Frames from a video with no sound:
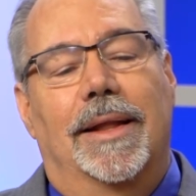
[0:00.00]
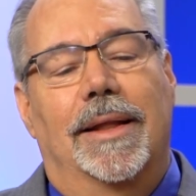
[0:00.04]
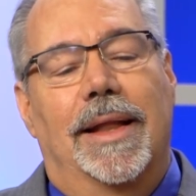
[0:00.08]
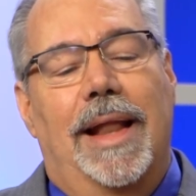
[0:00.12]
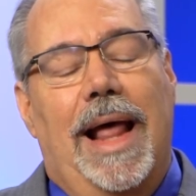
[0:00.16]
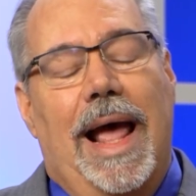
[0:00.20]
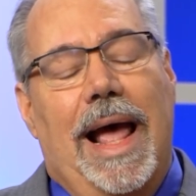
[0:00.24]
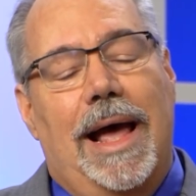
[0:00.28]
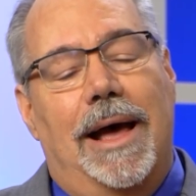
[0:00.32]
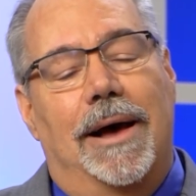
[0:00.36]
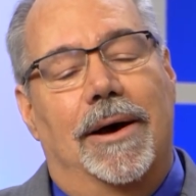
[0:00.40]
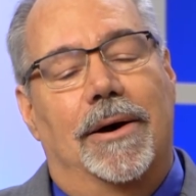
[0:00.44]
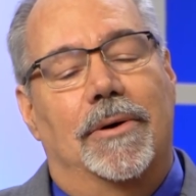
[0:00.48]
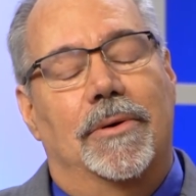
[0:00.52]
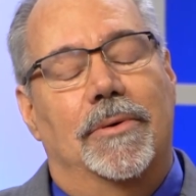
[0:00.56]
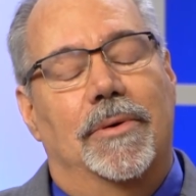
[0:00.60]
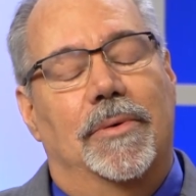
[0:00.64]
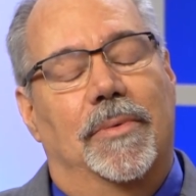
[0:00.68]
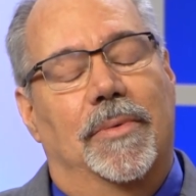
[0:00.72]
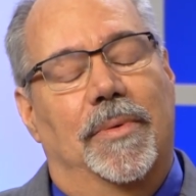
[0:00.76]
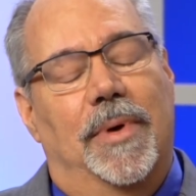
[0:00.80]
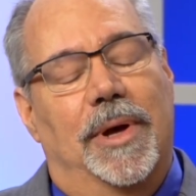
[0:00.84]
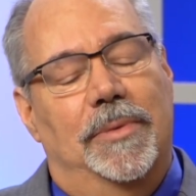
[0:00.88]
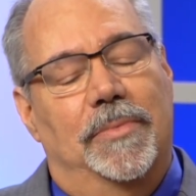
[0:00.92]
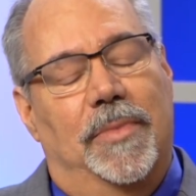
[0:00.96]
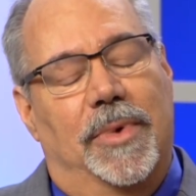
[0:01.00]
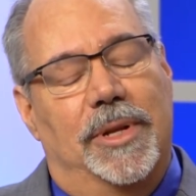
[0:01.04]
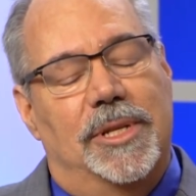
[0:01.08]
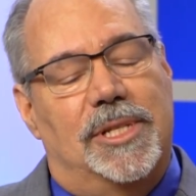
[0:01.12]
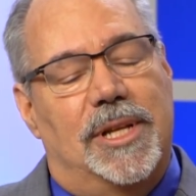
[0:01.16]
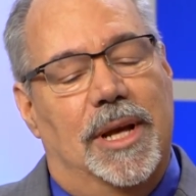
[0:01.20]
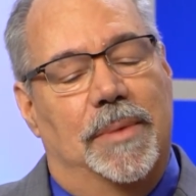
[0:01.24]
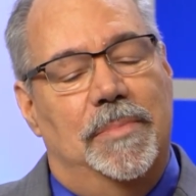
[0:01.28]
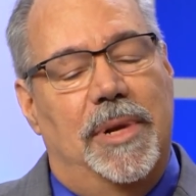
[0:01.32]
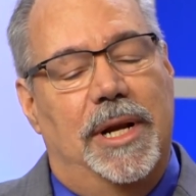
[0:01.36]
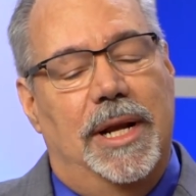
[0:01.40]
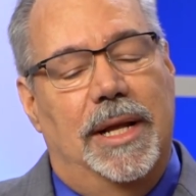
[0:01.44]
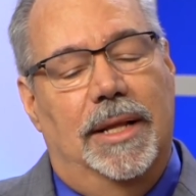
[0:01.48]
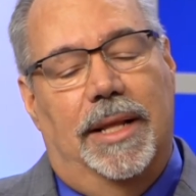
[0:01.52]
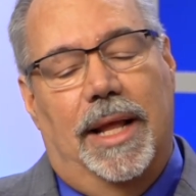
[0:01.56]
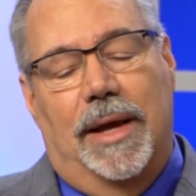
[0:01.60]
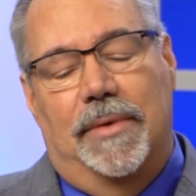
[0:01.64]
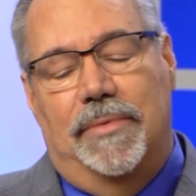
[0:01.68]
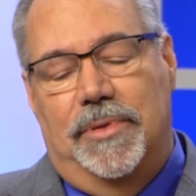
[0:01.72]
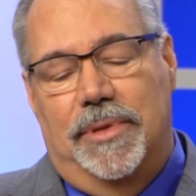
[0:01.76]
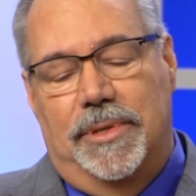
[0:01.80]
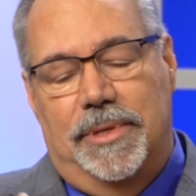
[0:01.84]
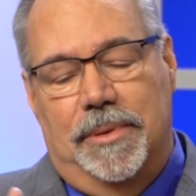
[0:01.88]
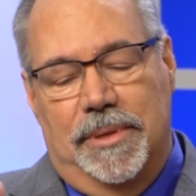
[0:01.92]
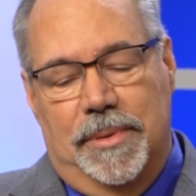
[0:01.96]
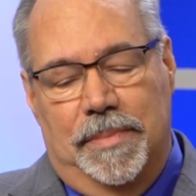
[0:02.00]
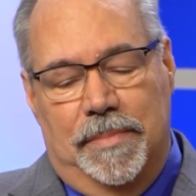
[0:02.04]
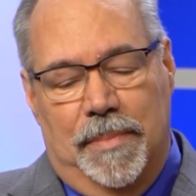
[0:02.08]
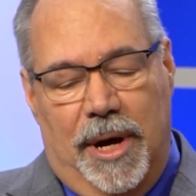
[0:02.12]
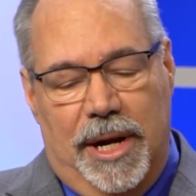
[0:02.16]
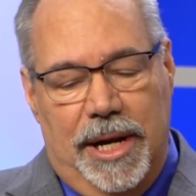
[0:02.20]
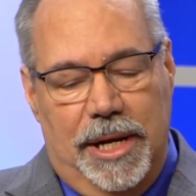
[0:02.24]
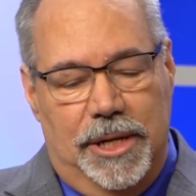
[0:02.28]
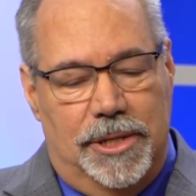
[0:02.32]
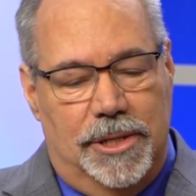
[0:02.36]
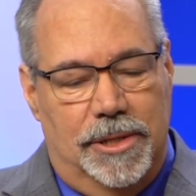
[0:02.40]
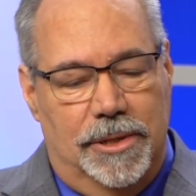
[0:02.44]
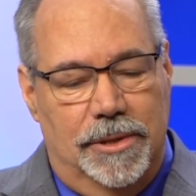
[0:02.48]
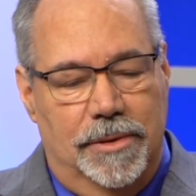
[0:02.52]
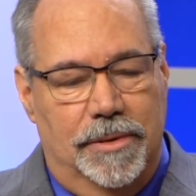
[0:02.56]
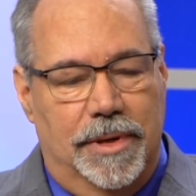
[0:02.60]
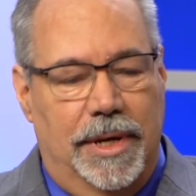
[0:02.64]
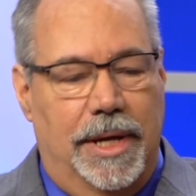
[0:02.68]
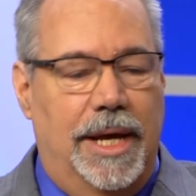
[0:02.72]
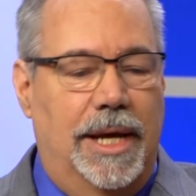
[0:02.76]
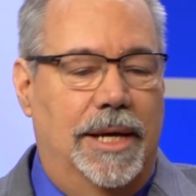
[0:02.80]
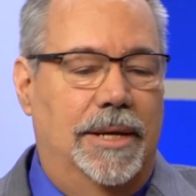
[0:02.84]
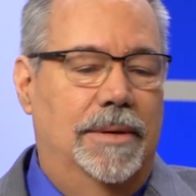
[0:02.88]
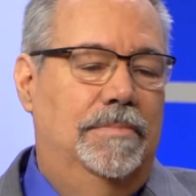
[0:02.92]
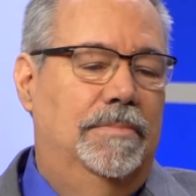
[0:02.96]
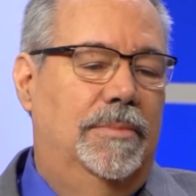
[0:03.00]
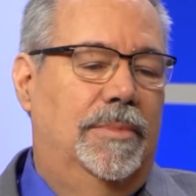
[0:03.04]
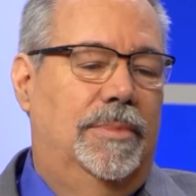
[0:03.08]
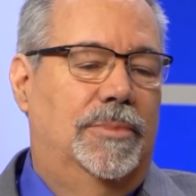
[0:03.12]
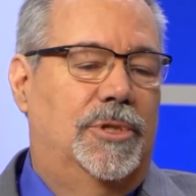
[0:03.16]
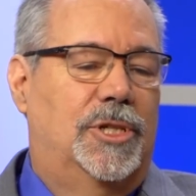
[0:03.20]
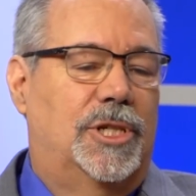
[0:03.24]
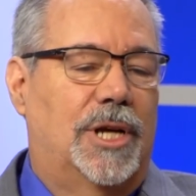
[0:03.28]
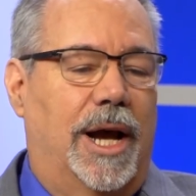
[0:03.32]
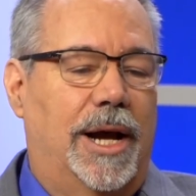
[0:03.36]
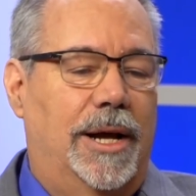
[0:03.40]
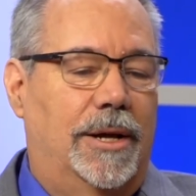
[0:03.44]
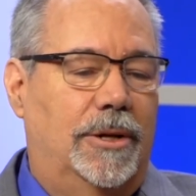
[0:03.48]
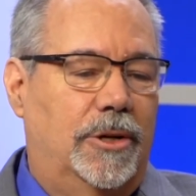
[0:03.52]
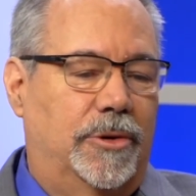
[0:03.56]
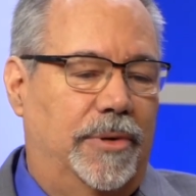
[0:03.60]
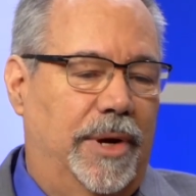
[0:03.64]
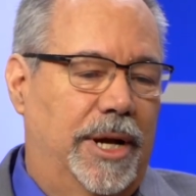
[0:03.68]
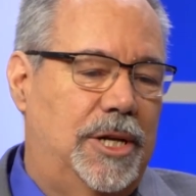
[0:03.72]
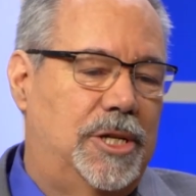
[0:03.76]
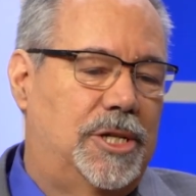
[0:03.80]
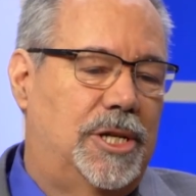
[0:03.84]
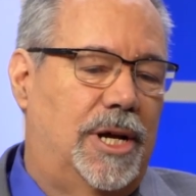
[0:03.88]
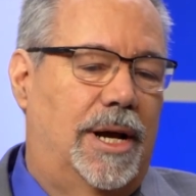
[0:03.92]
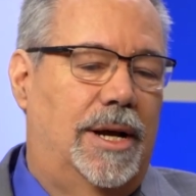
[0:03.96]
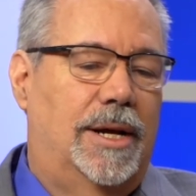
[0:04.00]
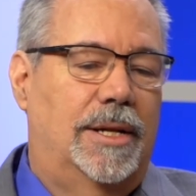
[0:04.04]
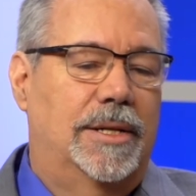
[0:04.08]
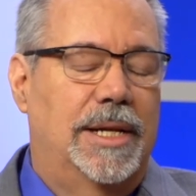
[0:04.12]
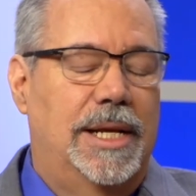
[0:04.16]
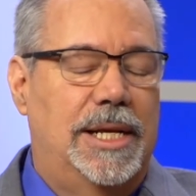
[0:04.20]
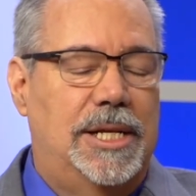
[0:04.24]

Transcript: Now, when somebody left money to a child, grandchild,